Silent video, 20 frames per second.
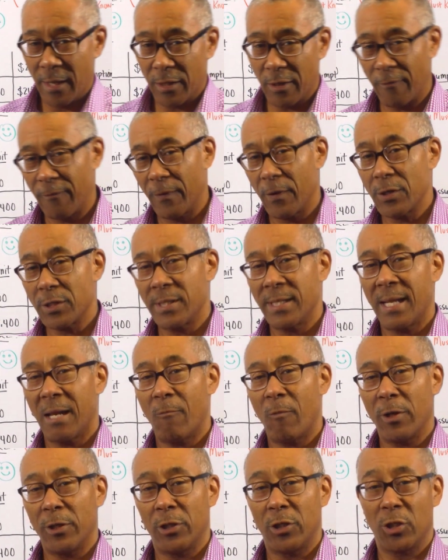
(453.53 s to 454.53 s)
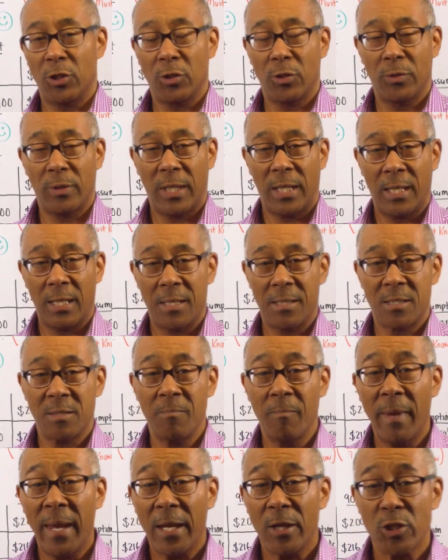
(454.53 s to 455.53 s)
The first thing I want you to do
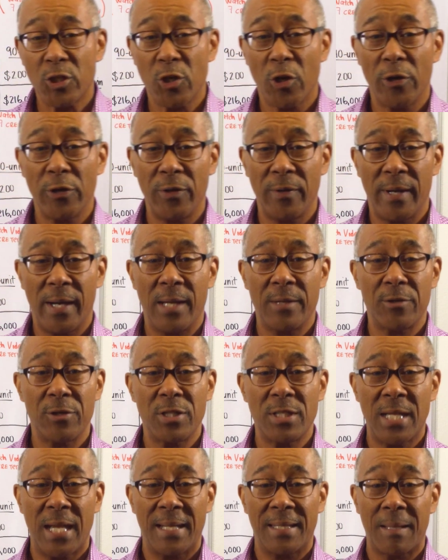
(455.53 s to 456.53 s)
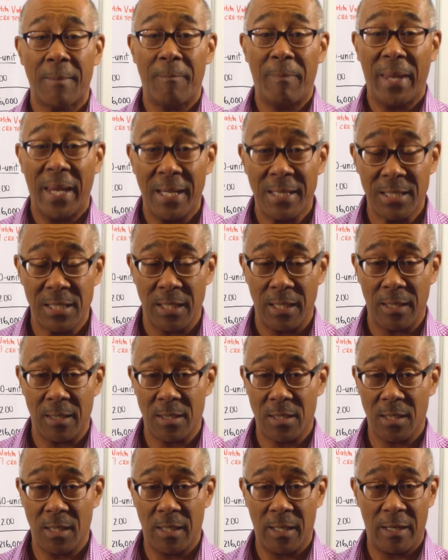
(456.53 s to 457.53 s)
is make sure you understand the
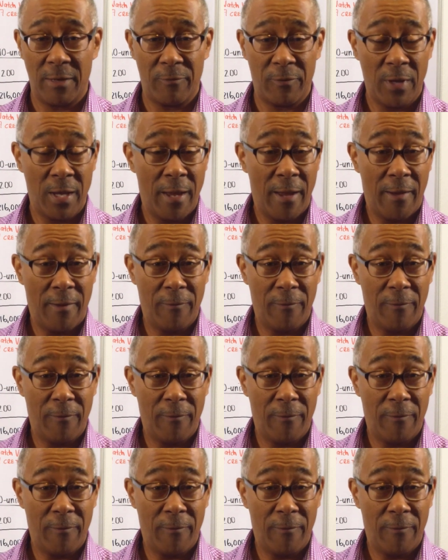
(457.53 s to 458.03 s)
basics of